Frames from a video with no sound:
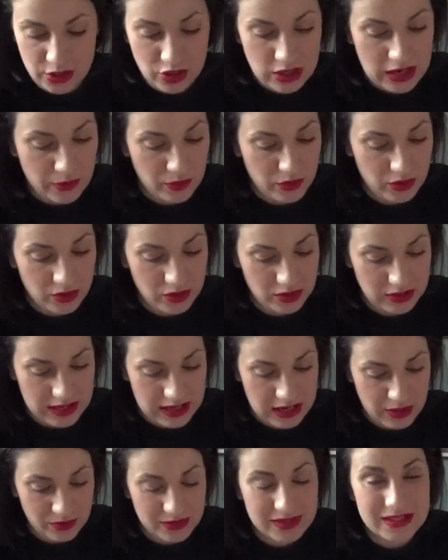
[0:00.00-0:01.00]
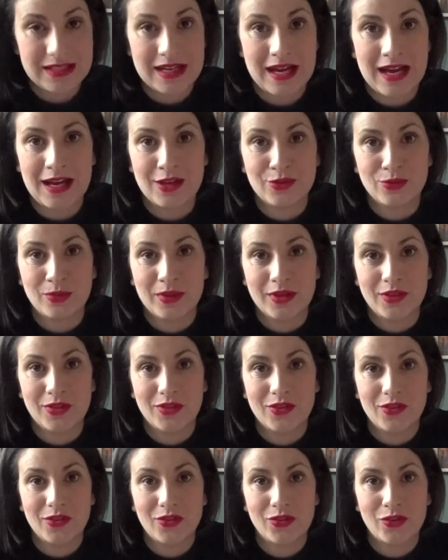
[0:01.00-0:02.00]
No, I won't. I will start with
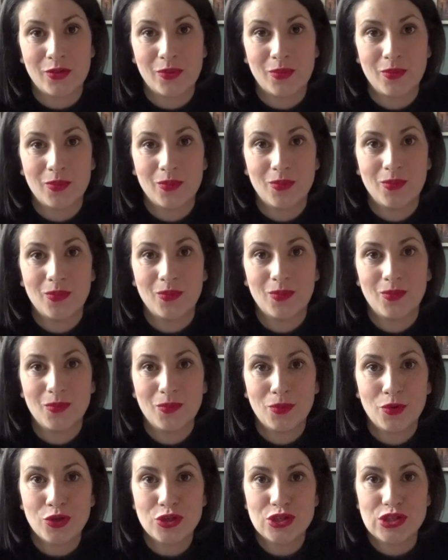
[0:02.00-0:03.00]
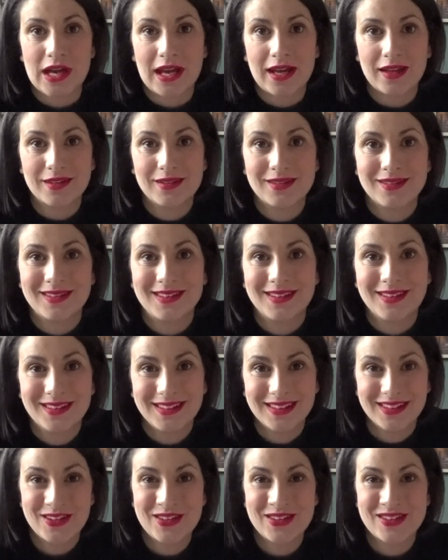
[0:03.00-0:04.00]
some projects
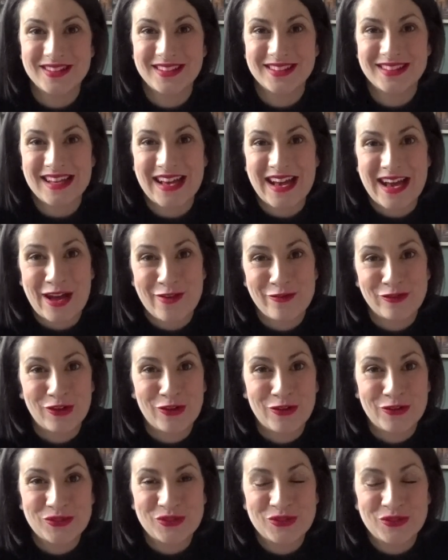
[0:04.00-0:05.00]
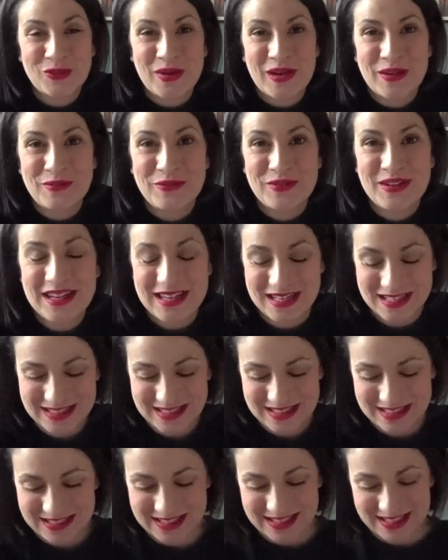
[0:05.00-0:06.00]
because I have loads quite
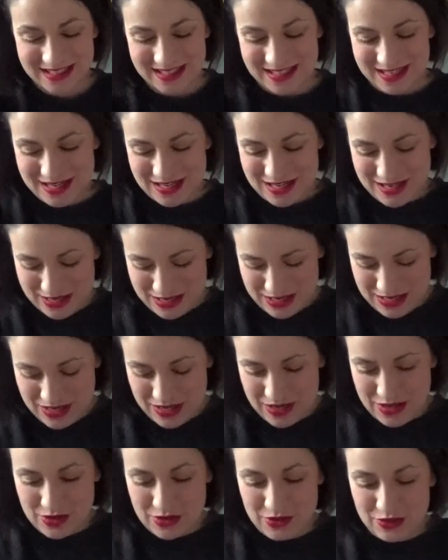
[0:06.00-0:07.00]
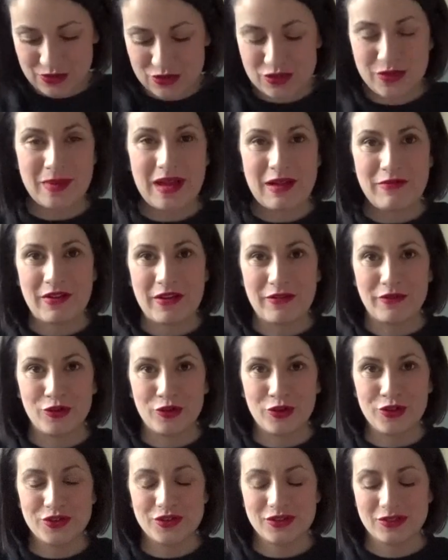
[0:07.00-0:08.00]
finished. Some
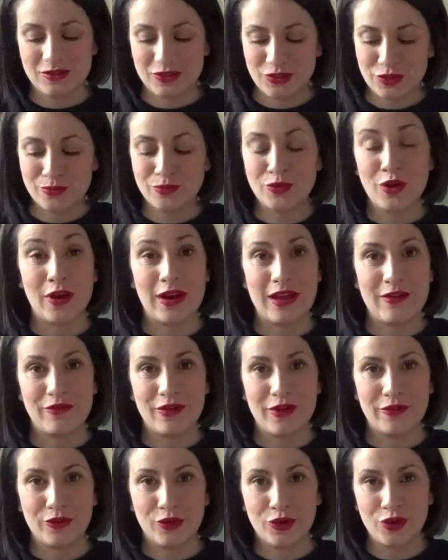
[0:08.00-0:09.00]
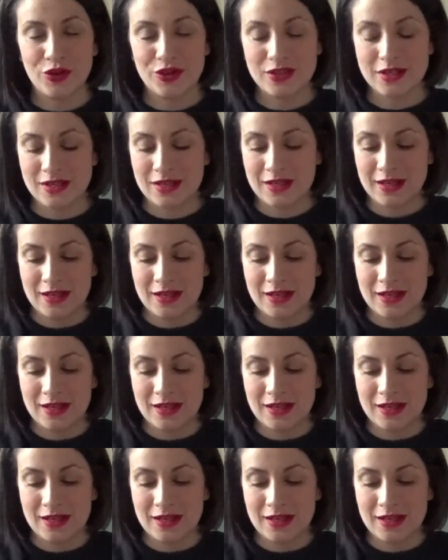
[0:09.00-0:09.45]
FFOs, some non-FFOs.